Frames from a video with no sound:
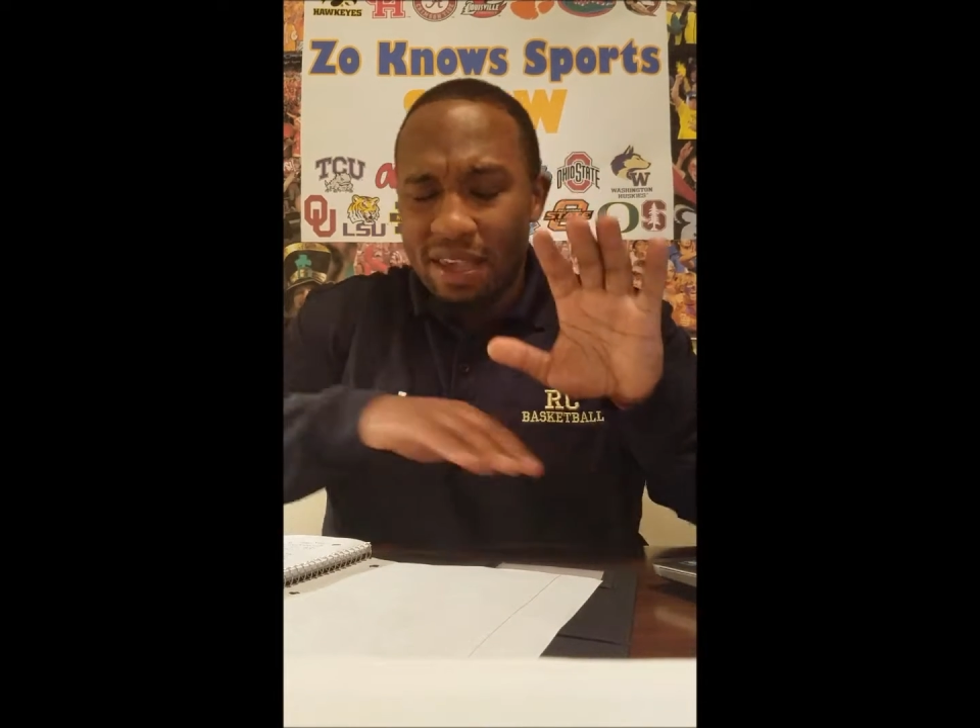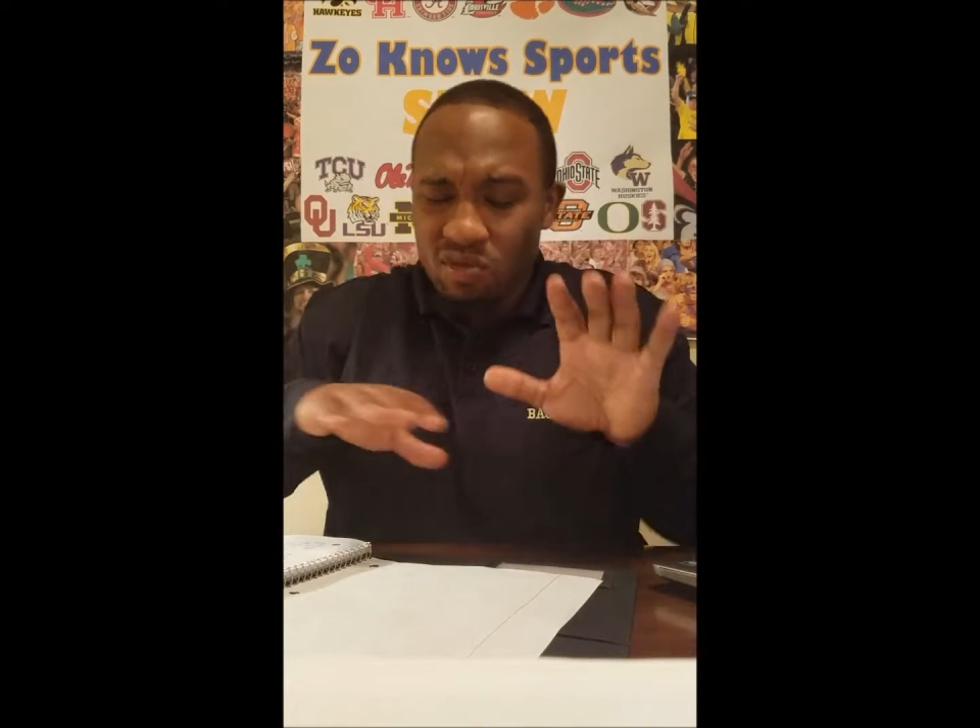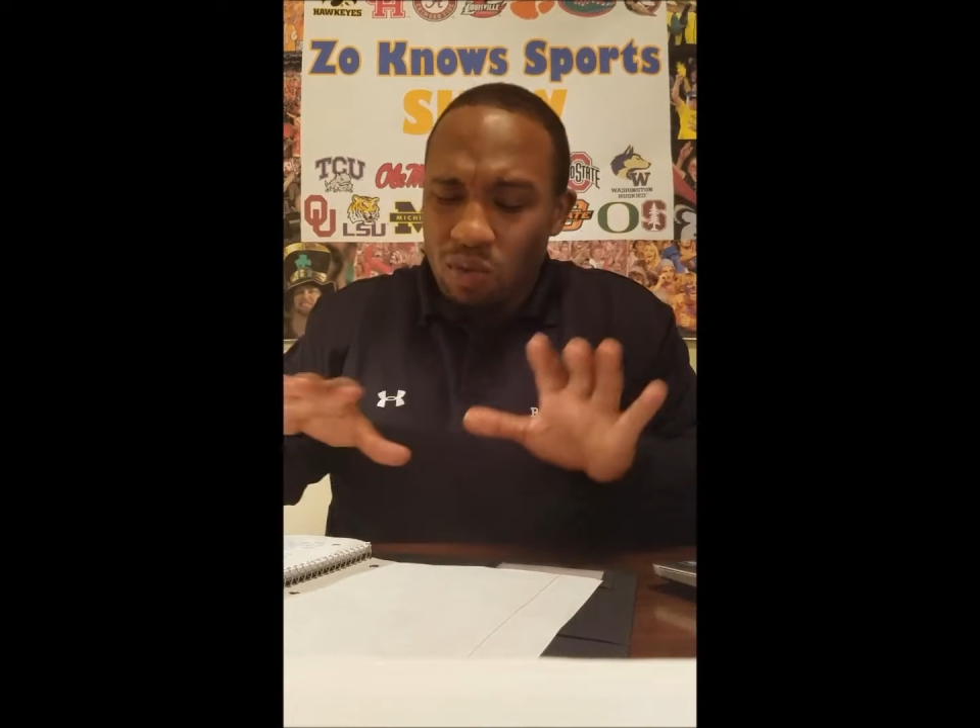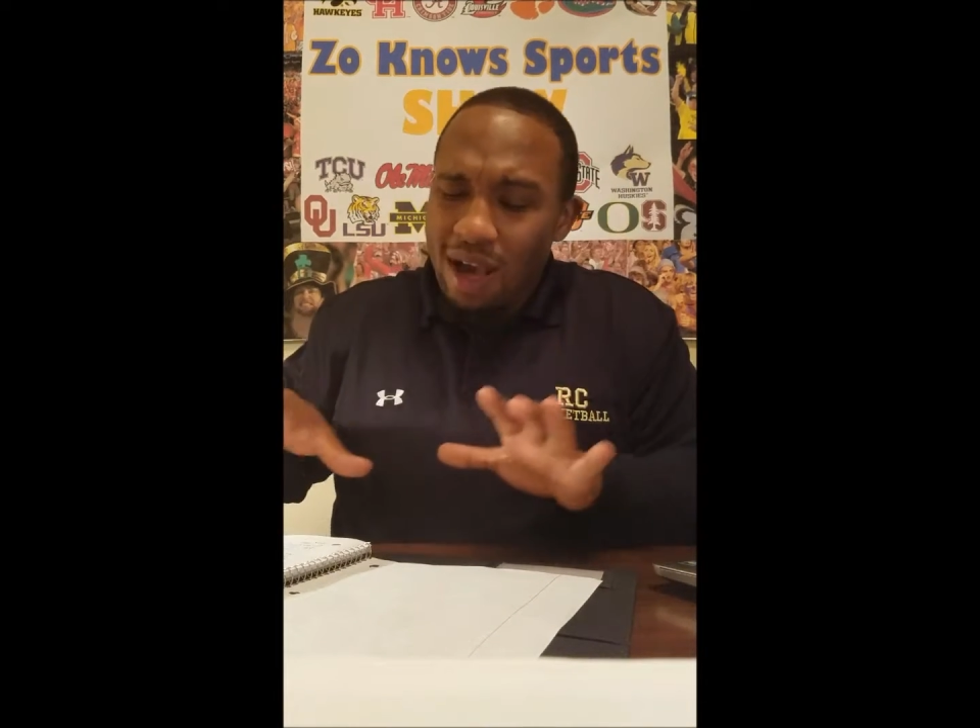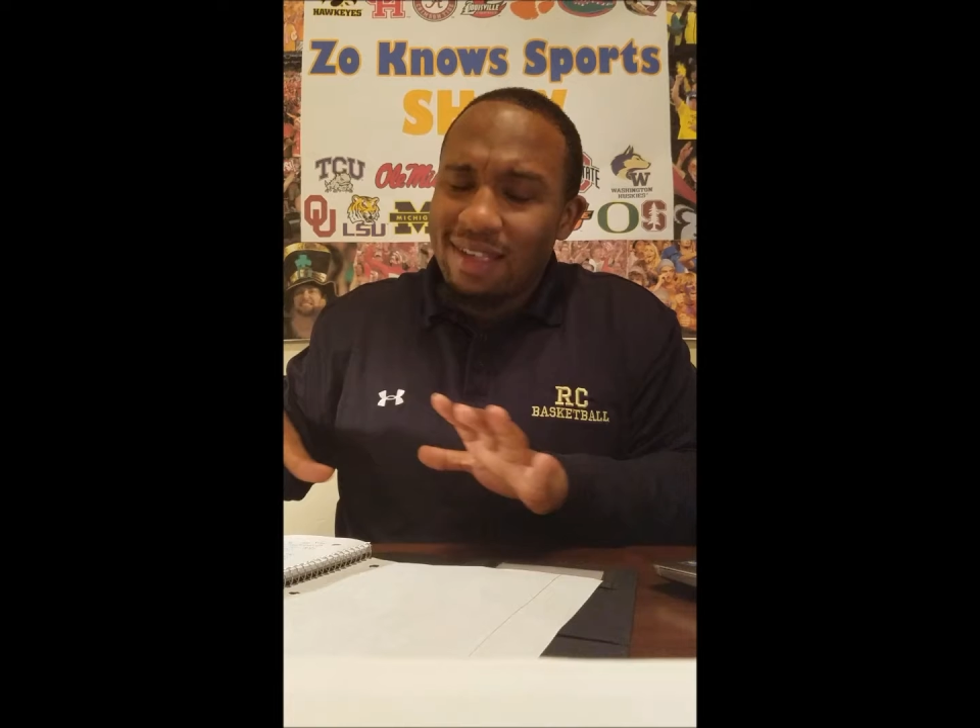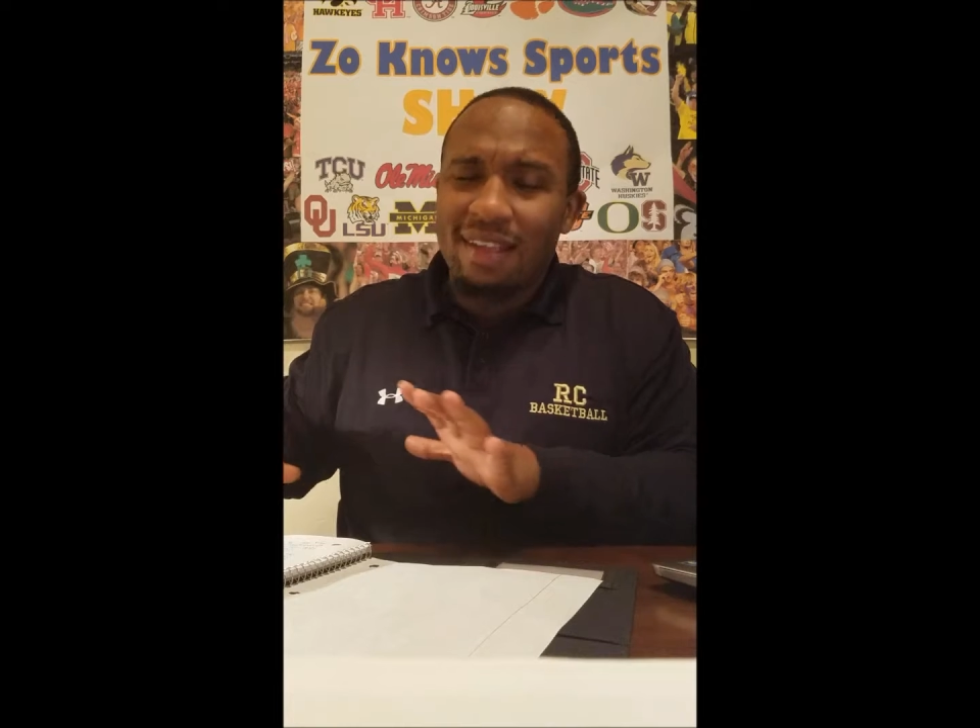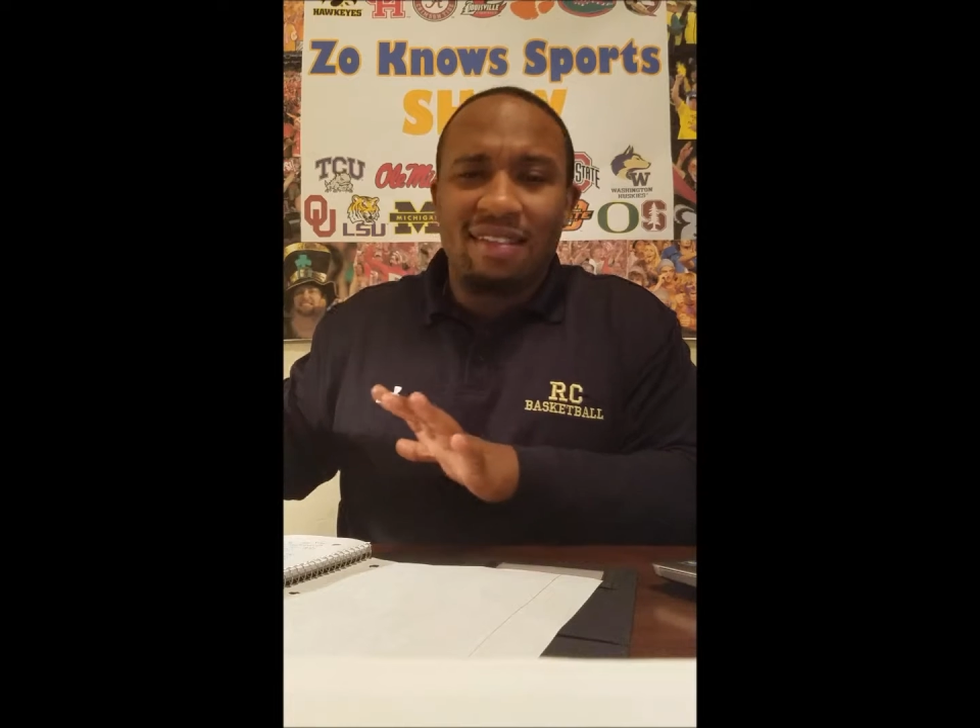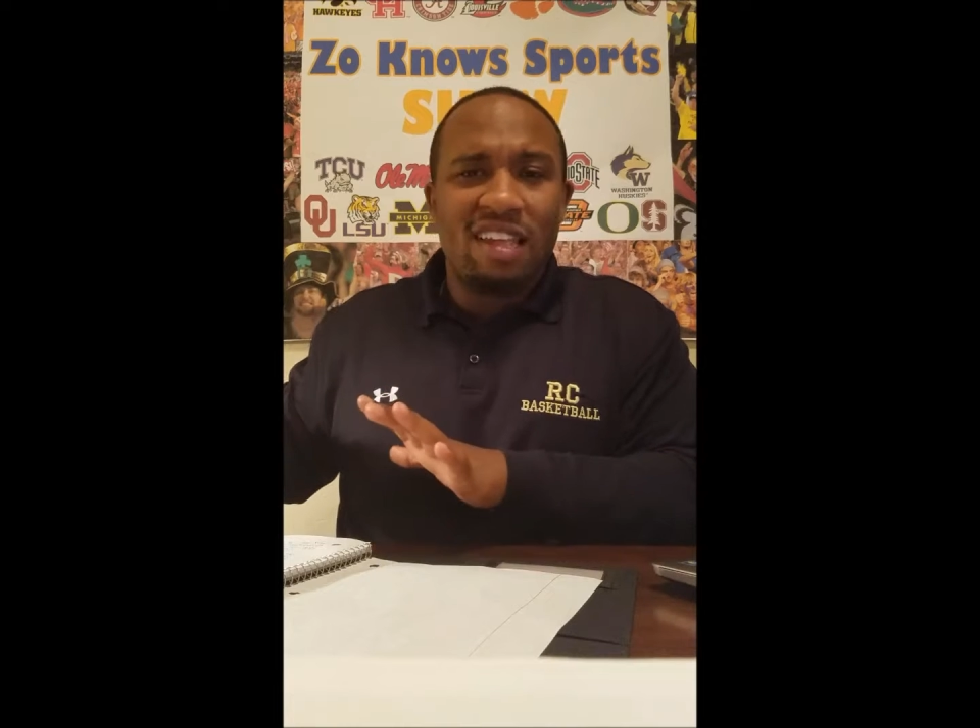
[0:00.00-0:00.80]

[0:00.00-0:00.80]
because Washington